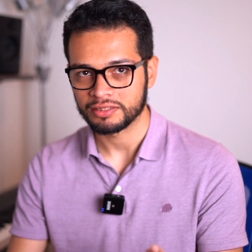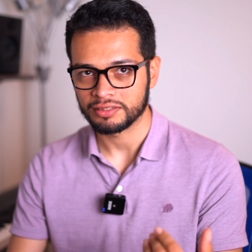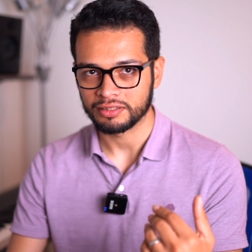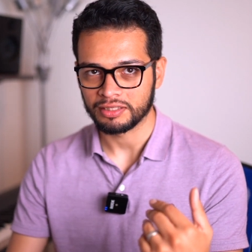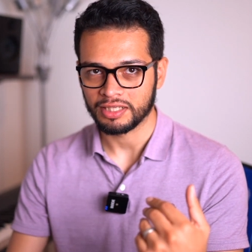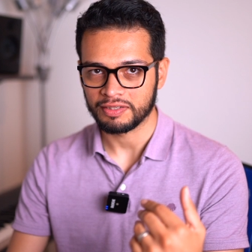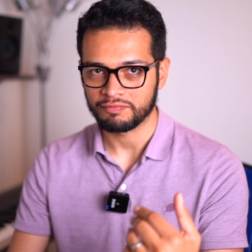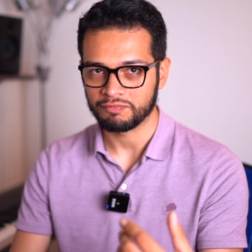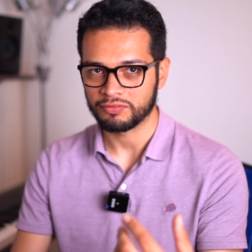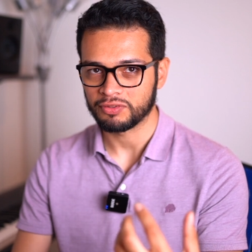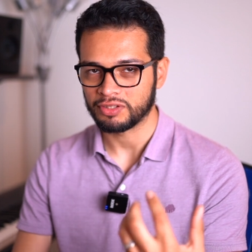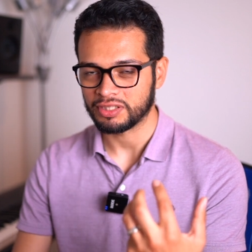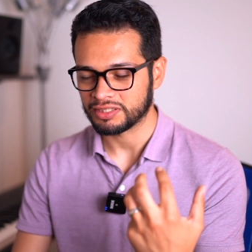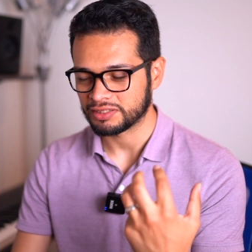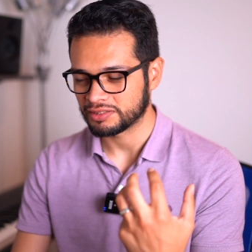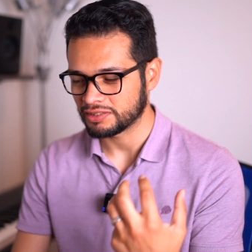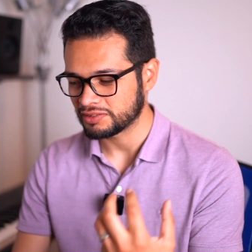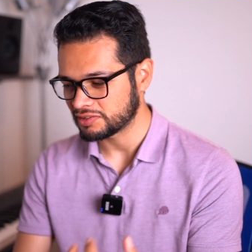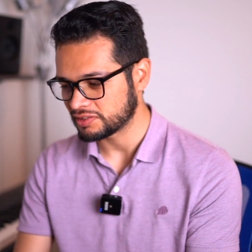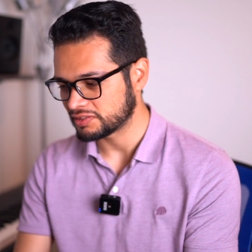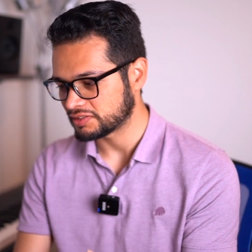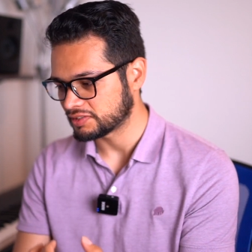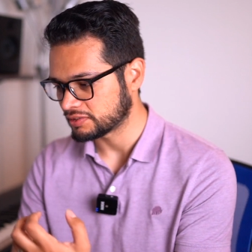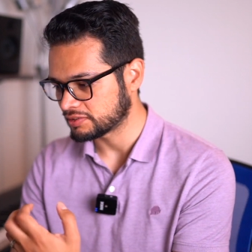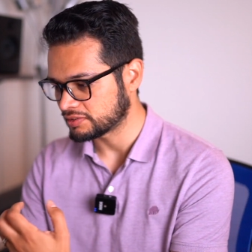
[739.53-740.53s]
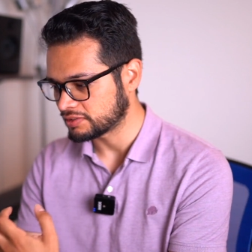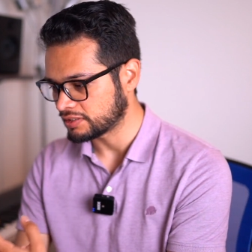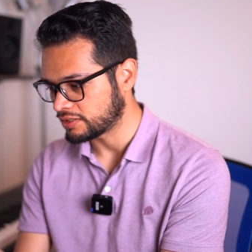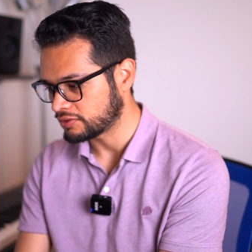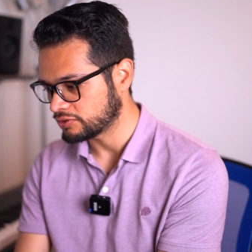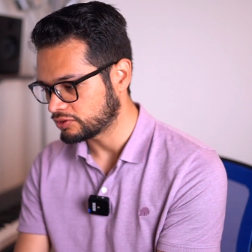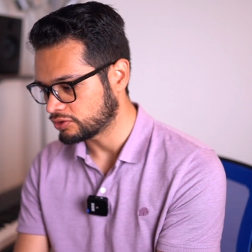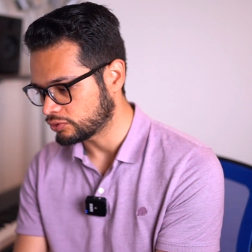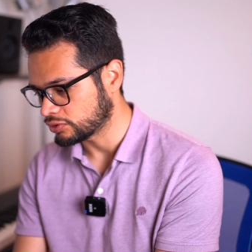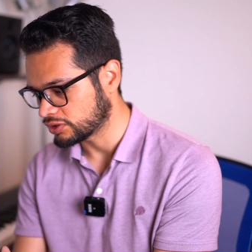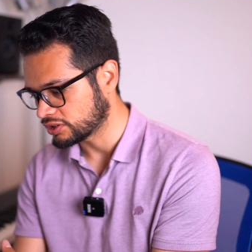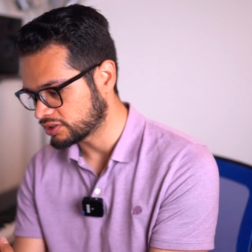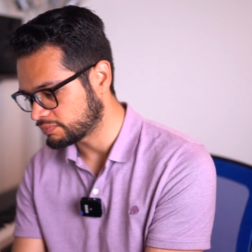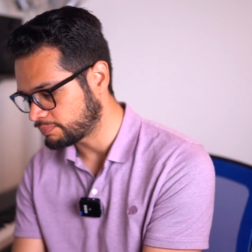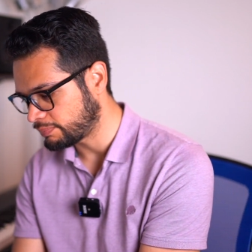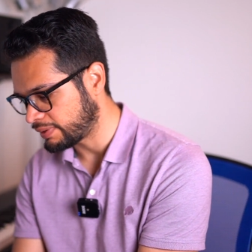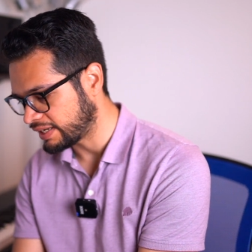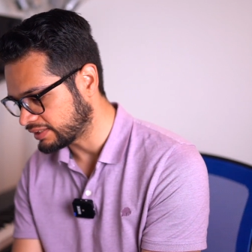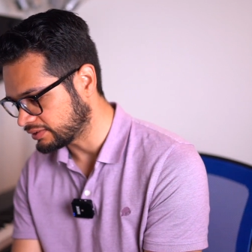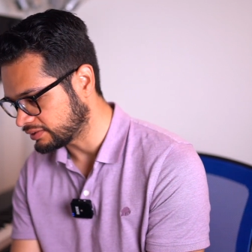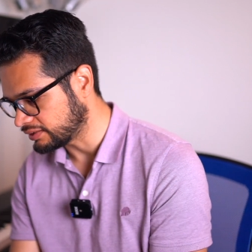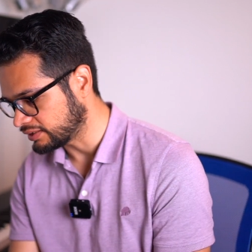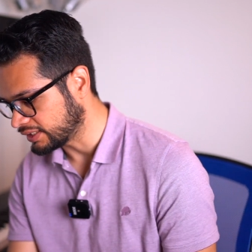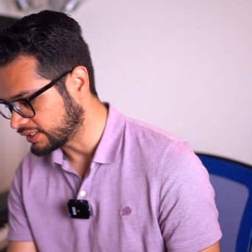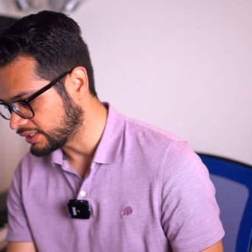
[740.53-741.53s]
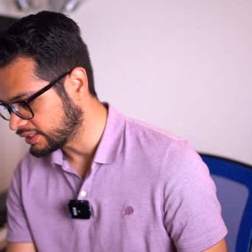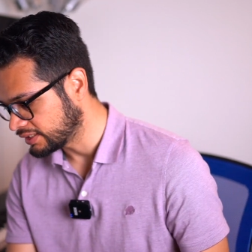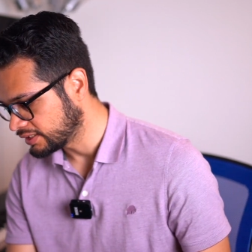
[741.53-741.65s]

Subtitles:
I feel like this is the sound you're expecting.